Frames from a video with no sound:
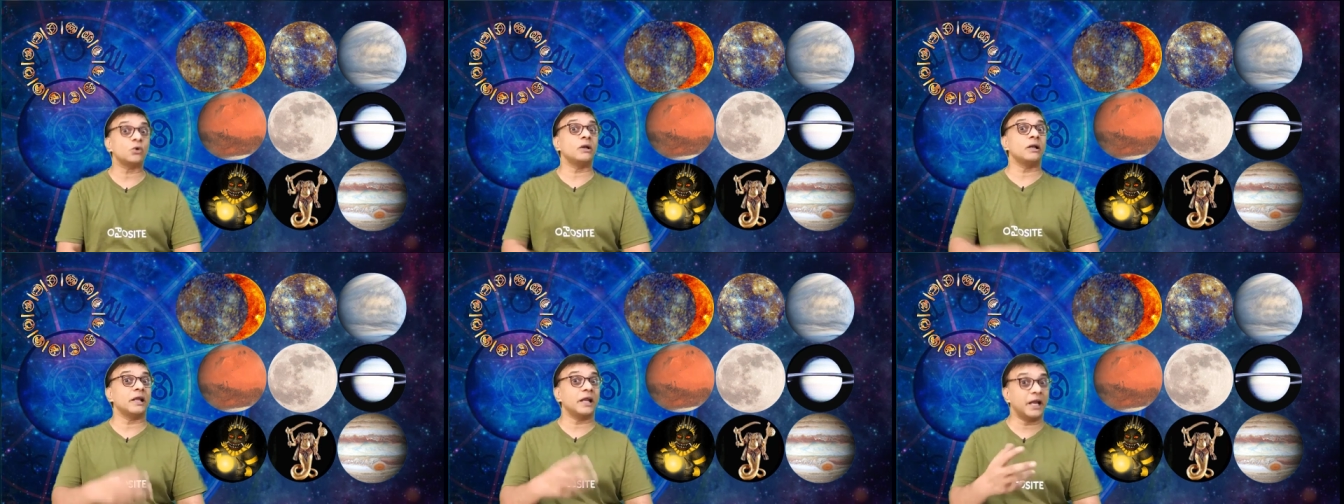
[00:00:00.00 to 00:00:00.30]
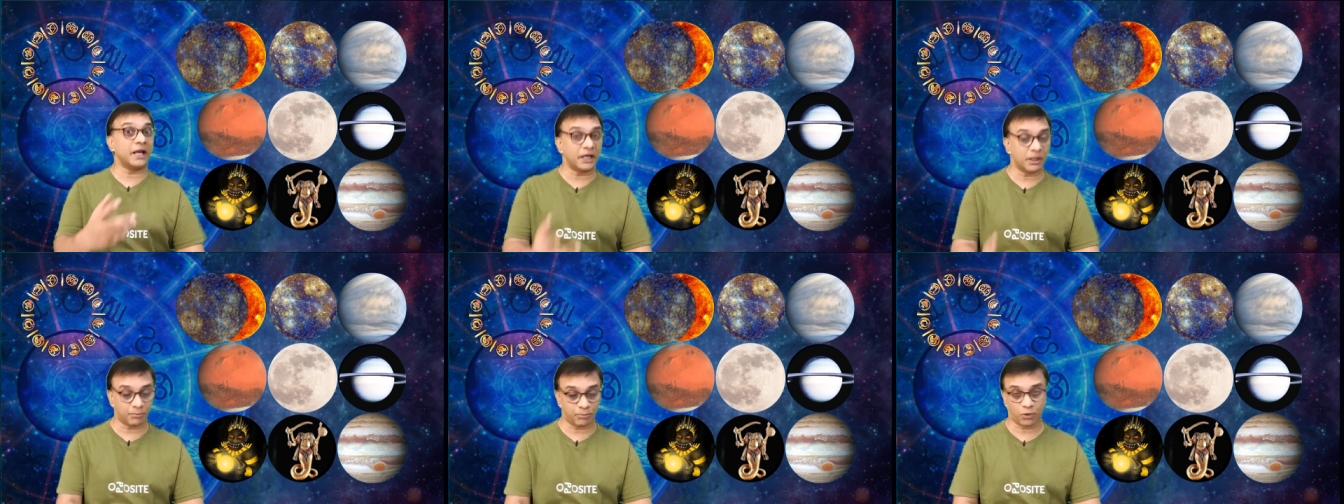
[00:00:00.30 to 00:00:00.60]
to
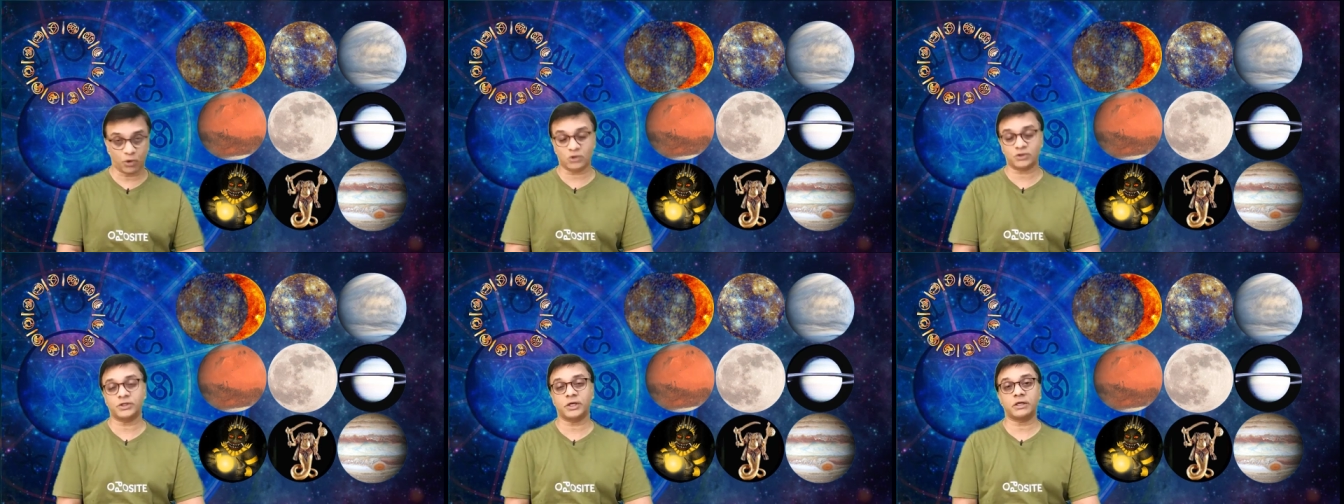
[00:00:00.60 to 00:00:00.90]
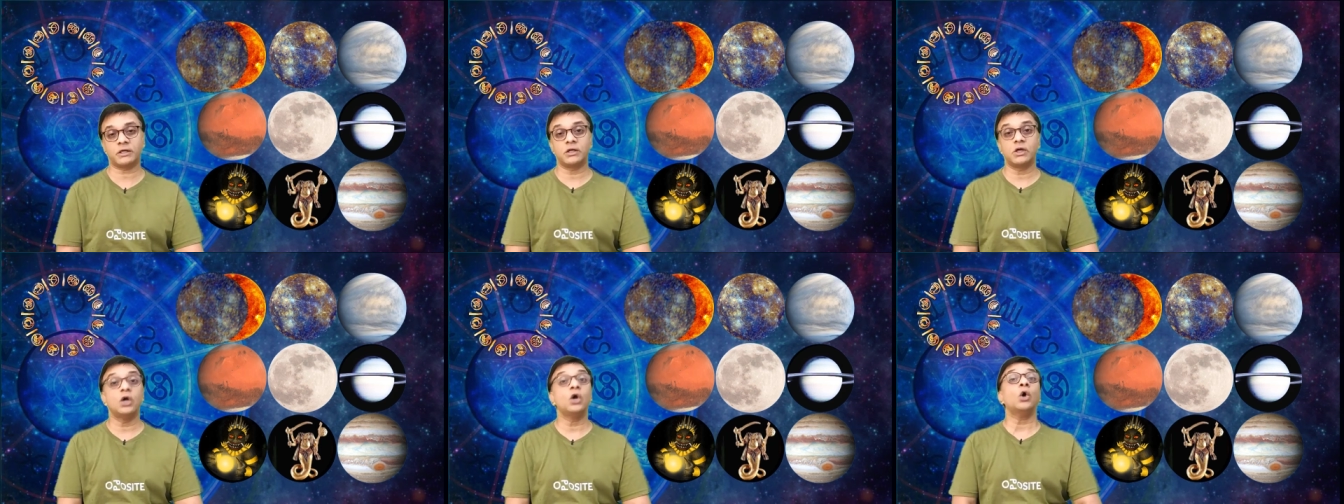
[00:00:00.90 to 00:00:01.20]
lead a
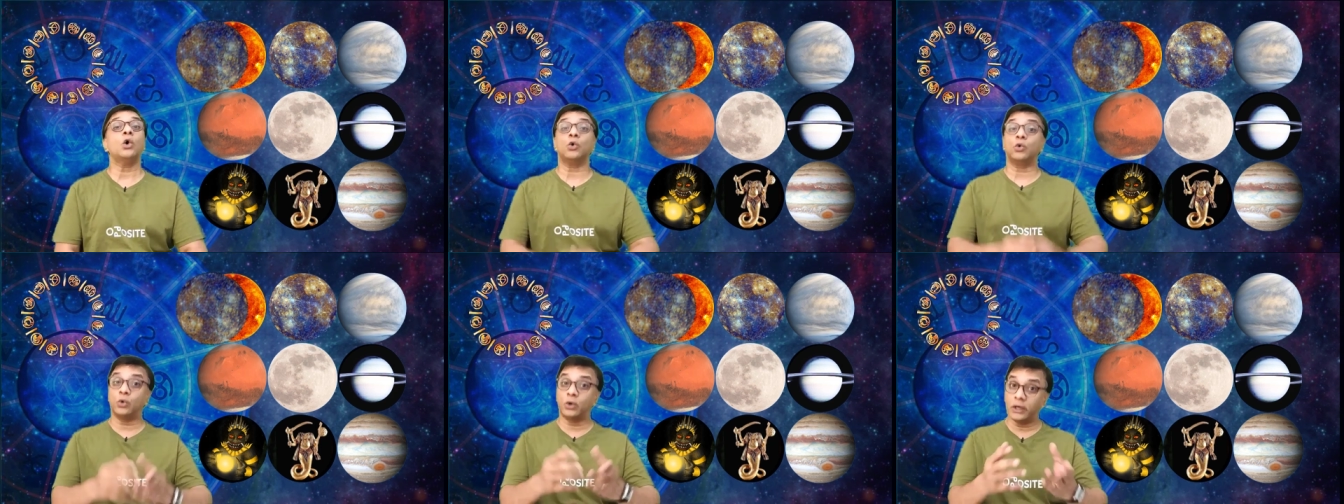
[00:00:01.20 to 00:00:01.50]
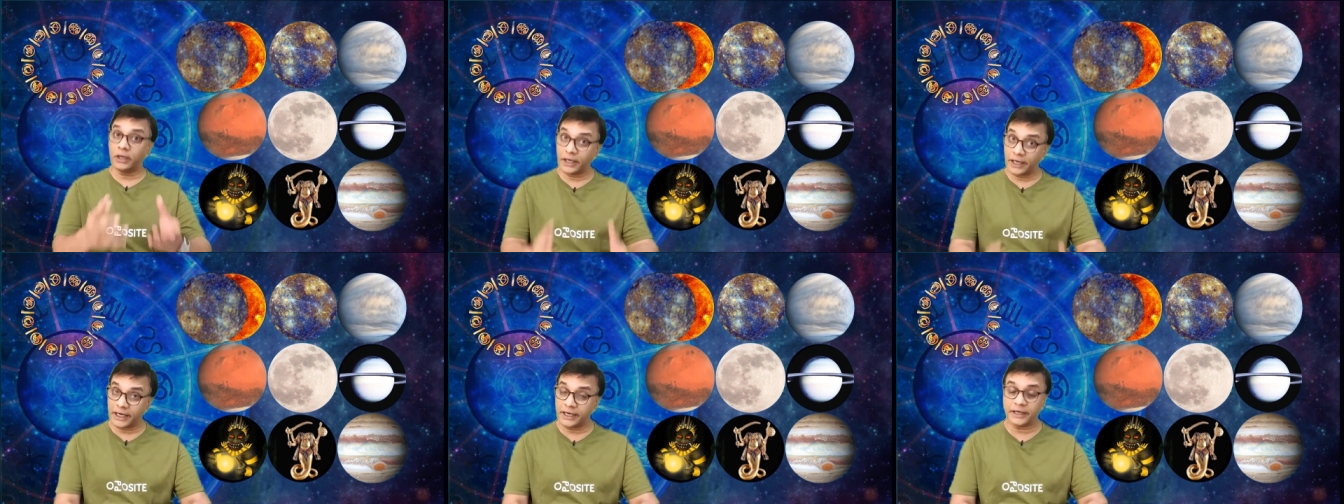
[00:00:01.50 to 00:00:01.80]
project, to
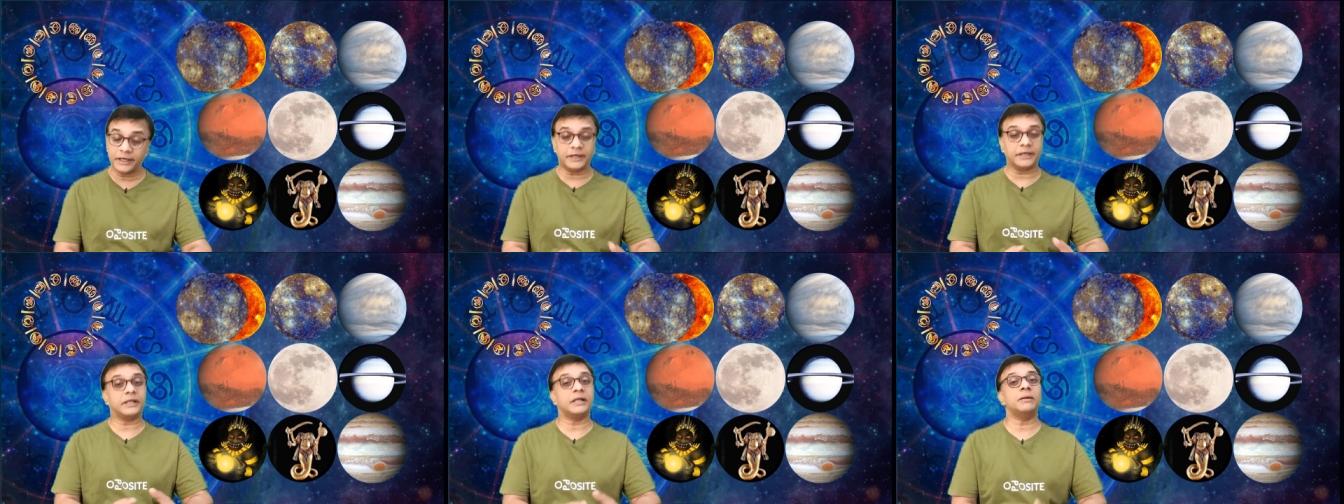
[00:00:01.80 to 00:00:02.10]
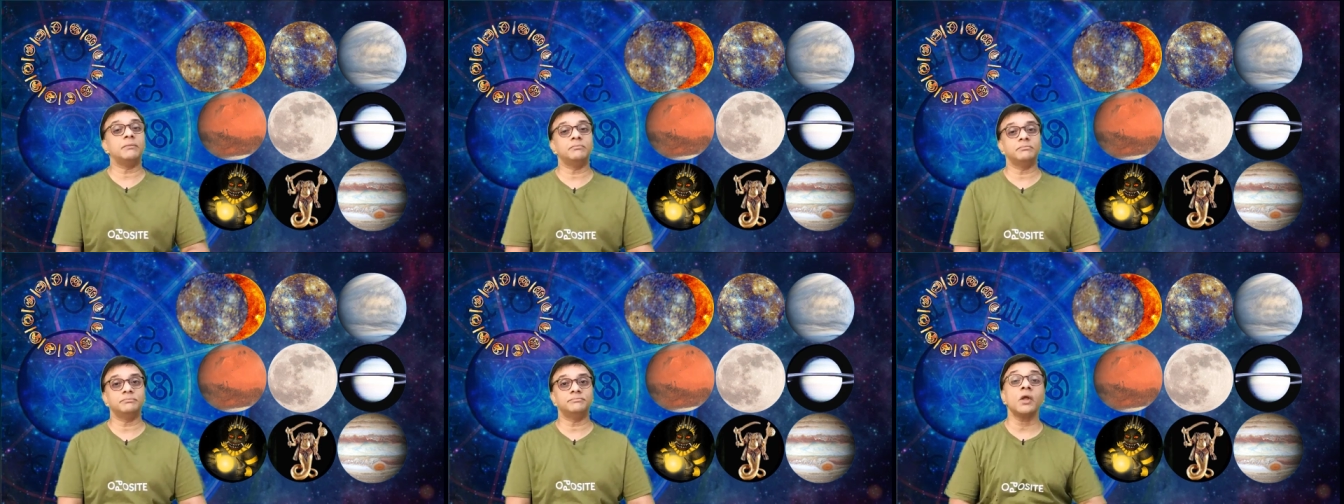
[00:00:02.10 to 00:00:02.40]
lead a
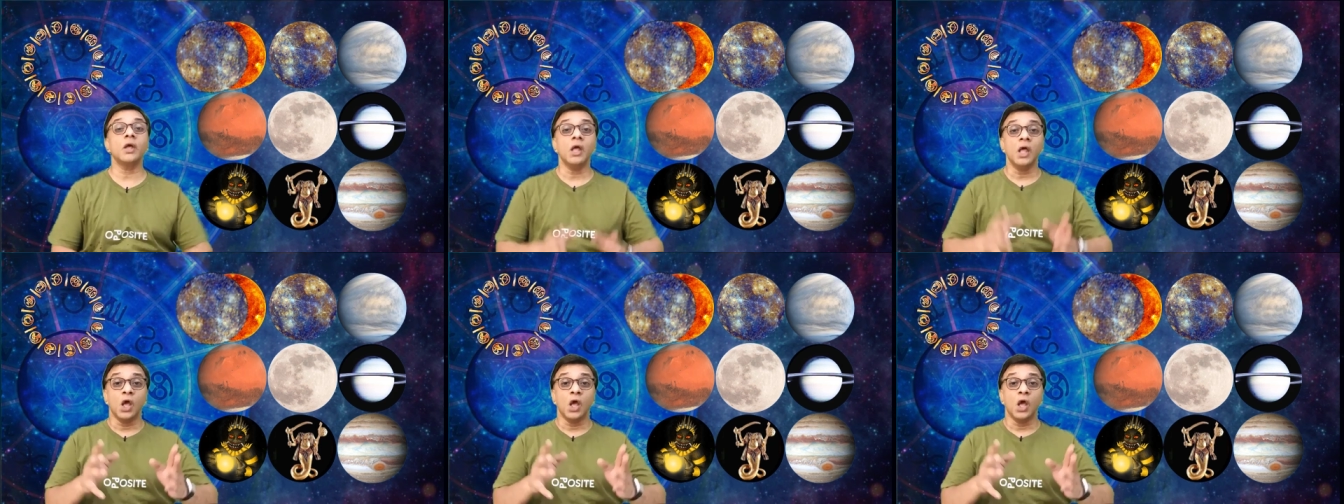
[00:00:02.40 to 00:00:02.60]
team.